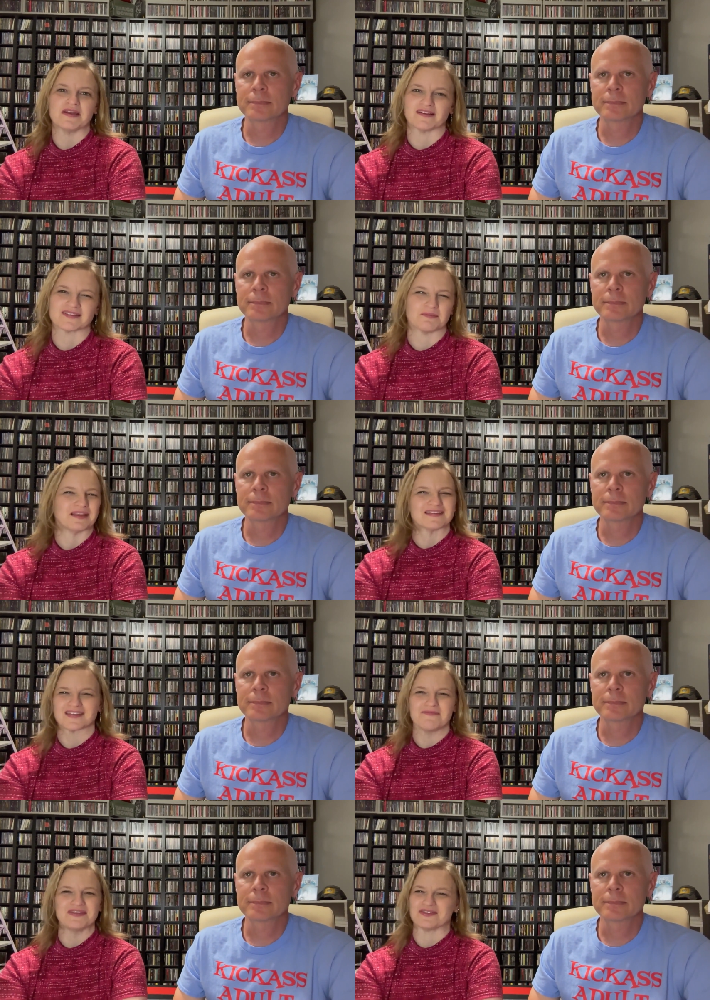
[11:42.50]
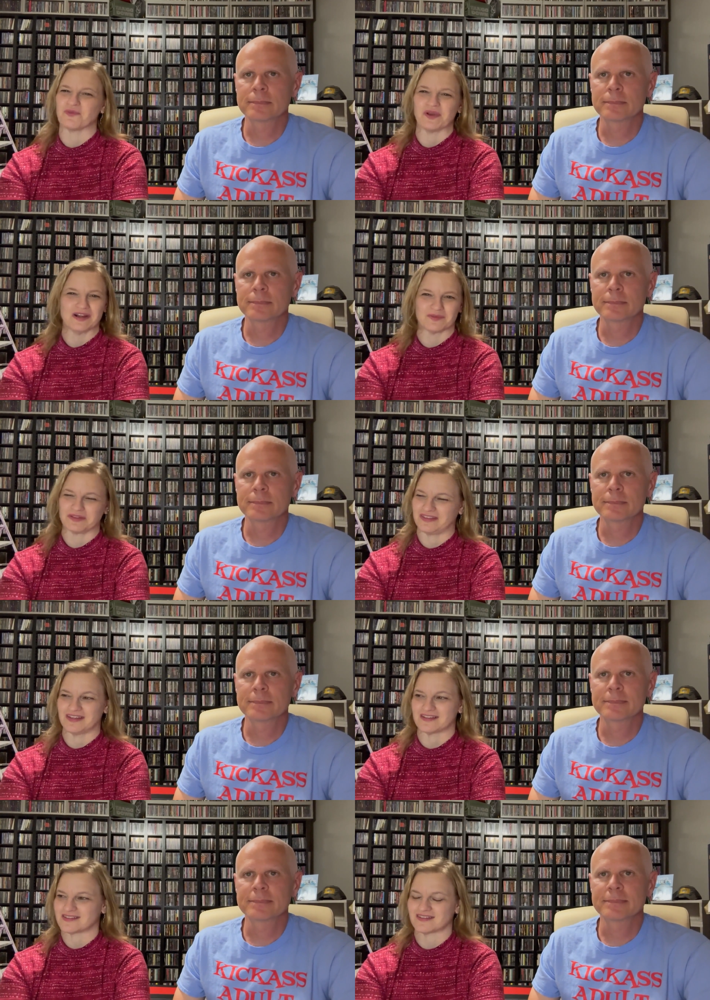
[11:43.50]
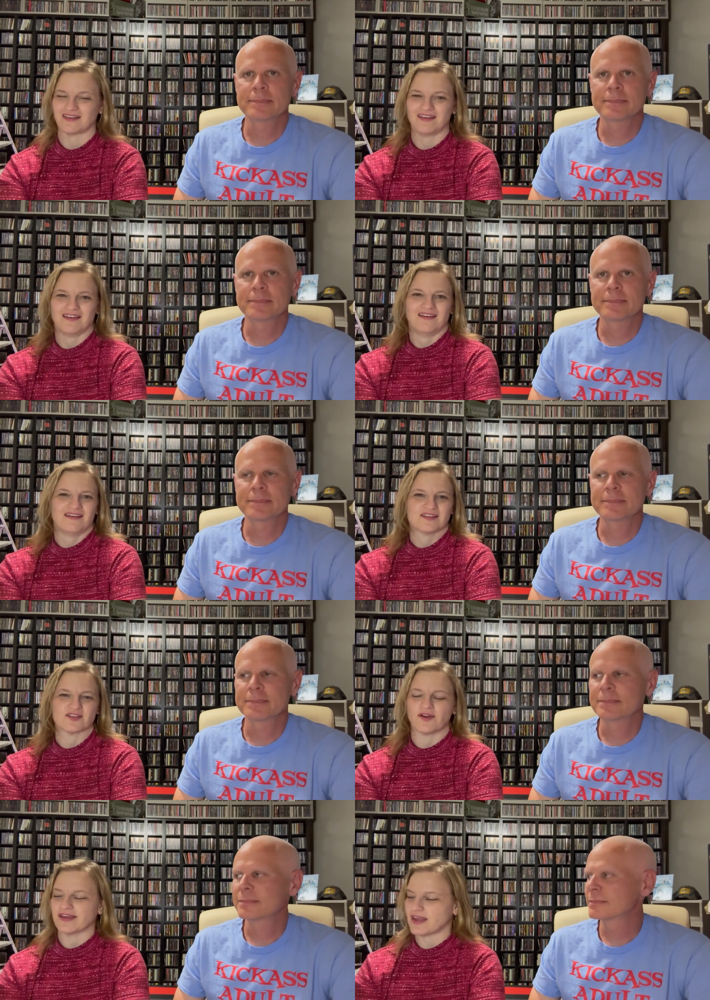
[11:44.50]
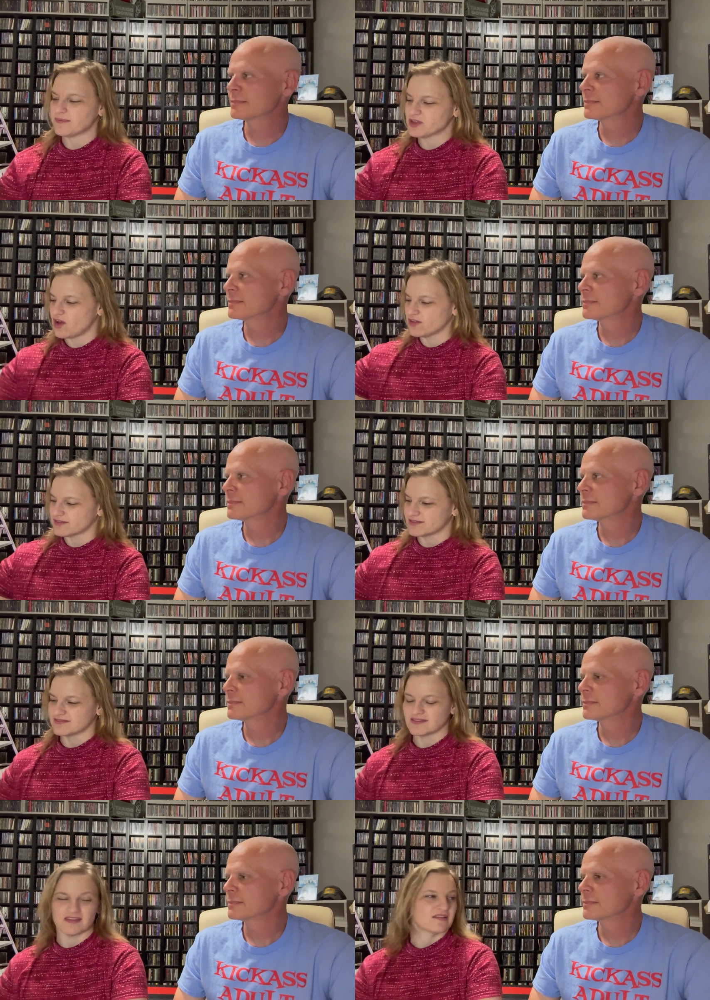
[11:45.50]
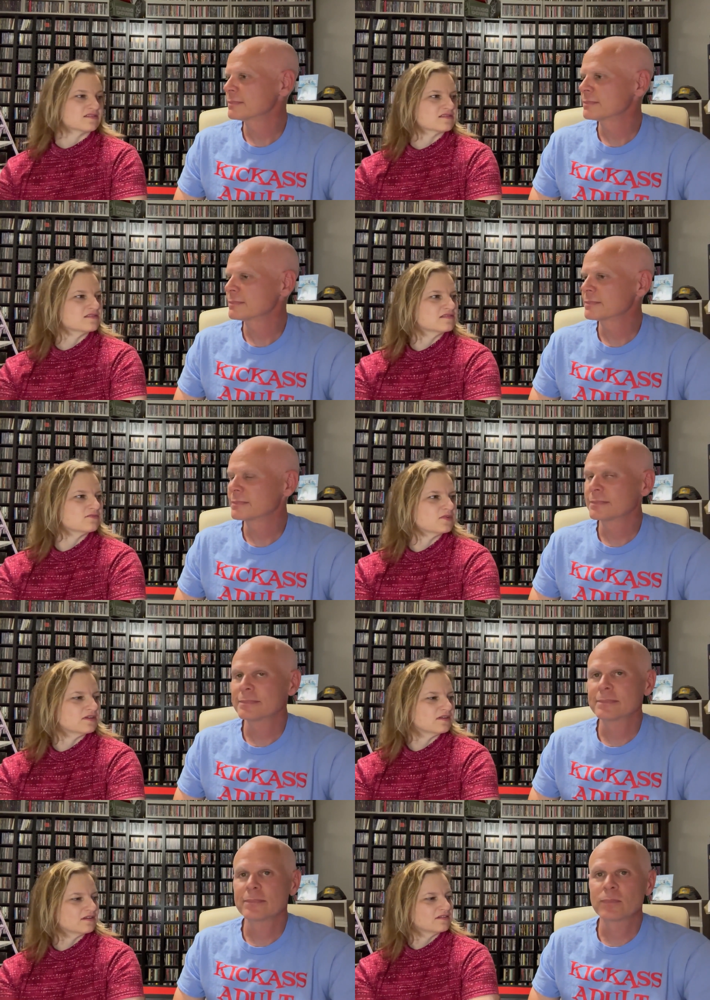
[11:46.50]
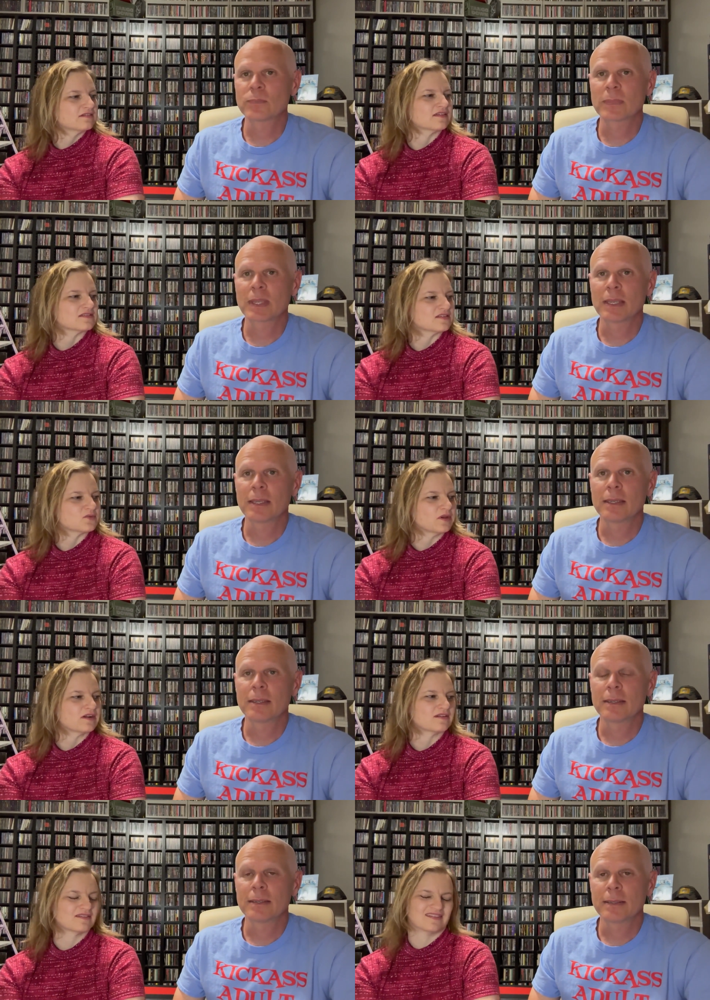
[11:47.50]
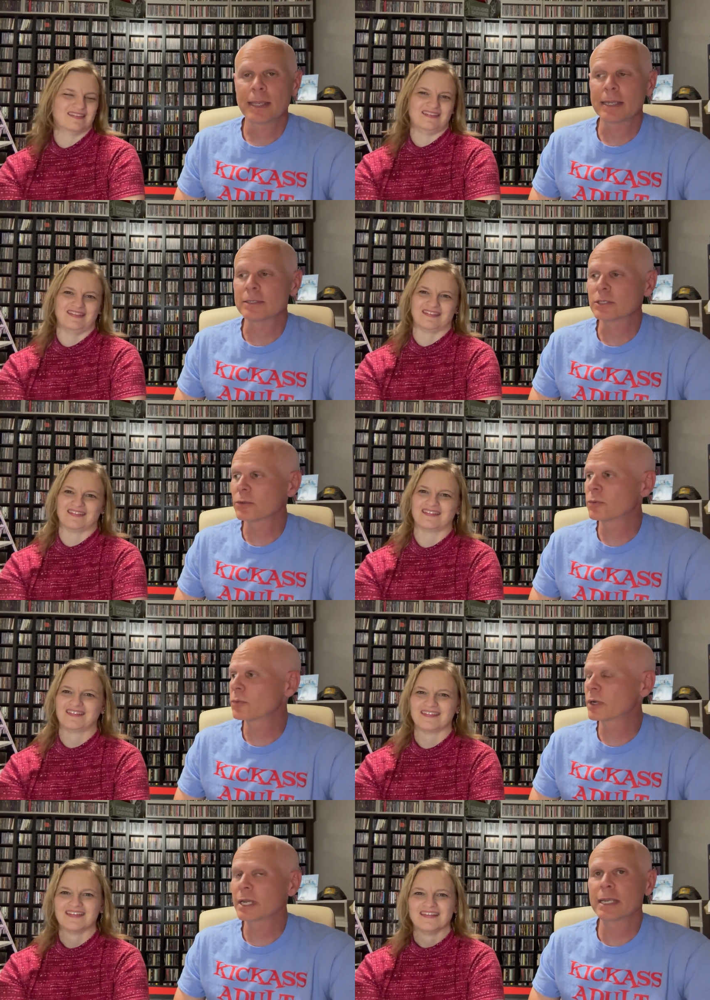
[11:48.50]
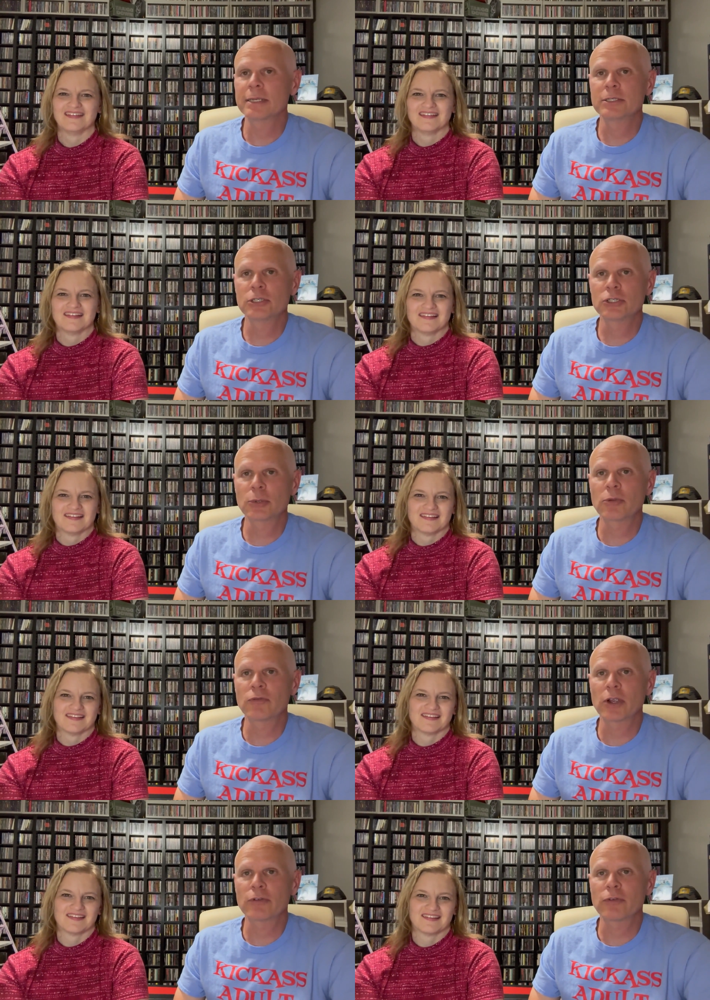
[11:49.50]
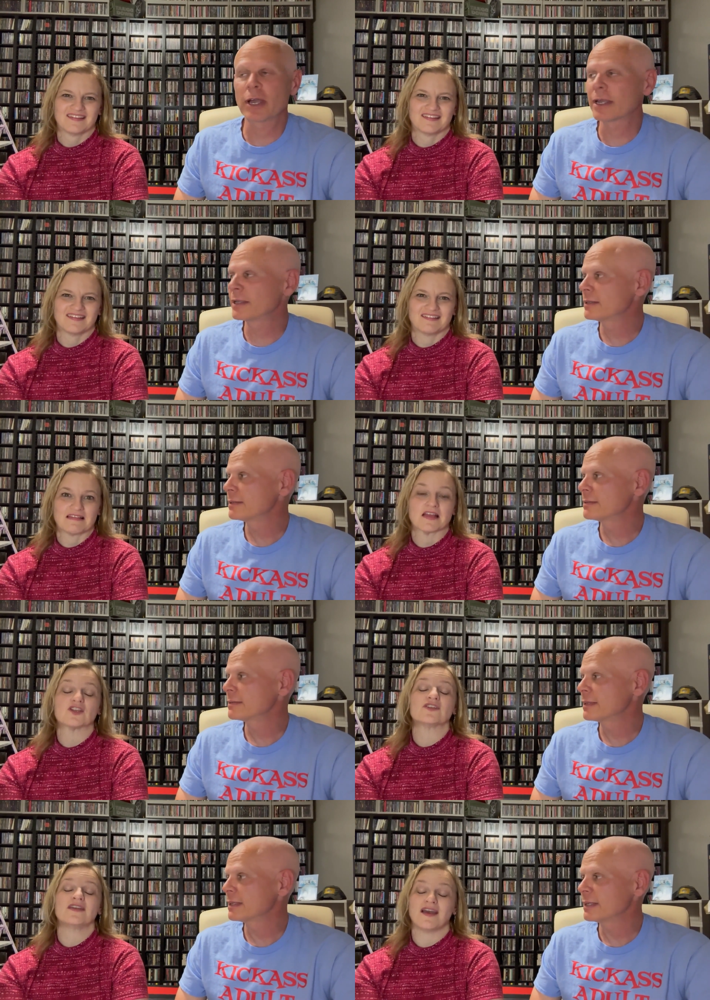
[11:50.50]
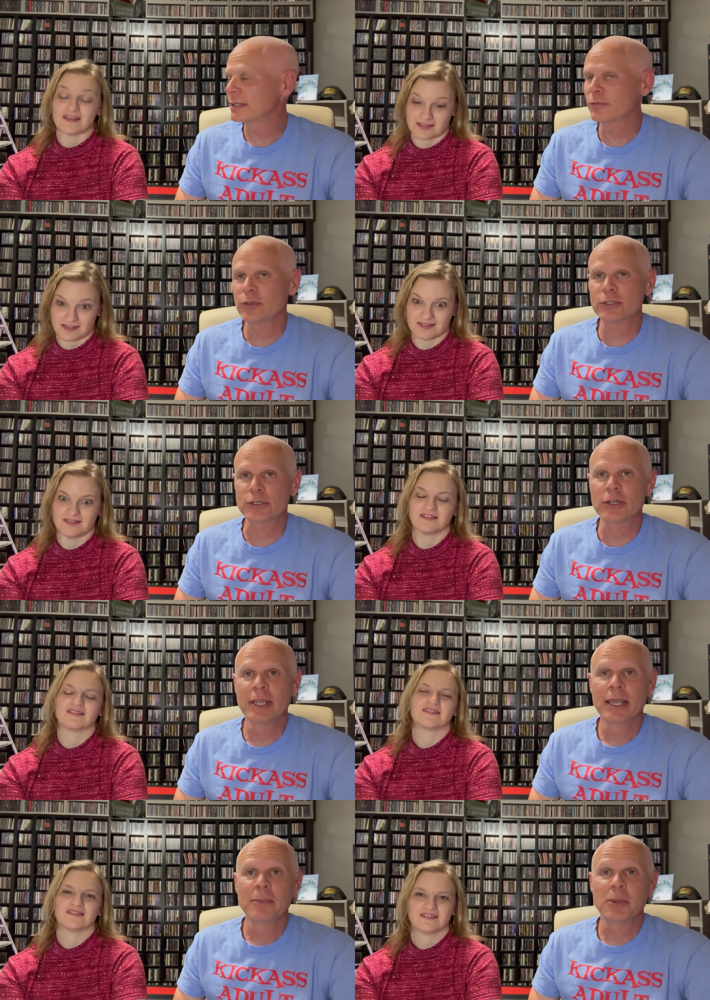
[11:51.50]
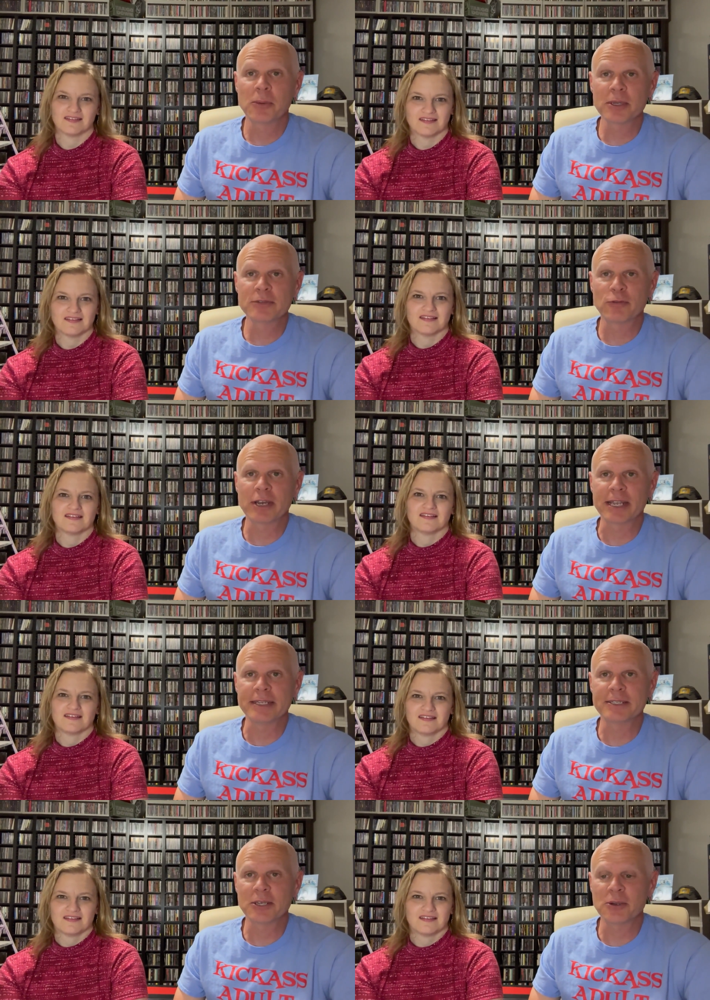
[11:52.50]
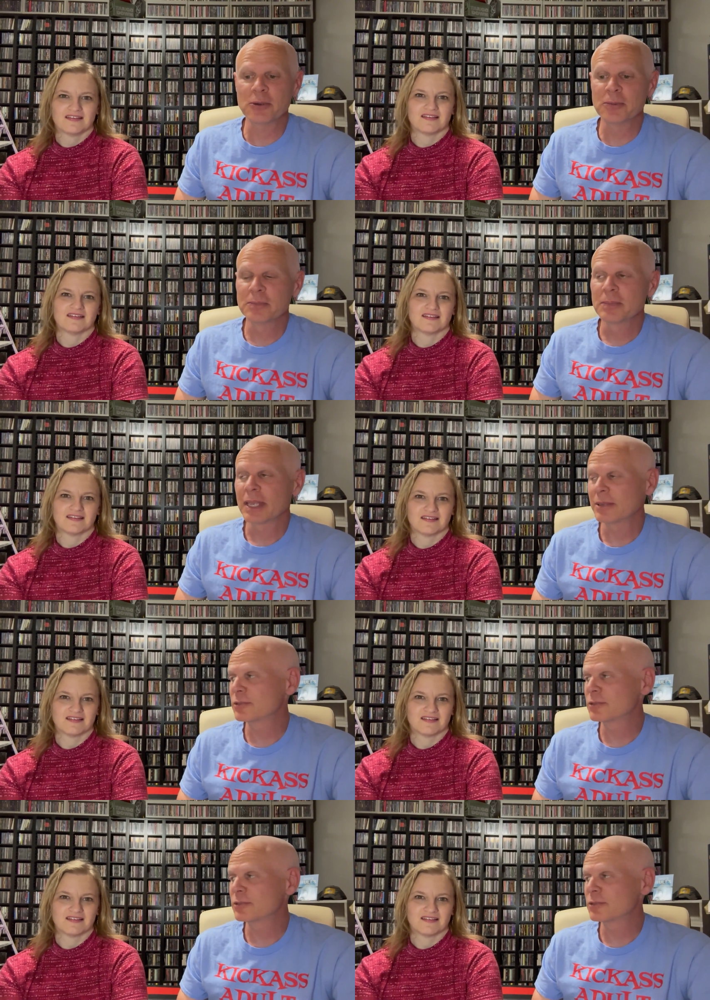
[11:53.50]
Speaker 1: because I'm like something's weird with this. So I kept all those things and whatnot because it's weird.
Speaker 2: Yeah, so we're gonna triple verify yes. in the future. But it was funny. So it was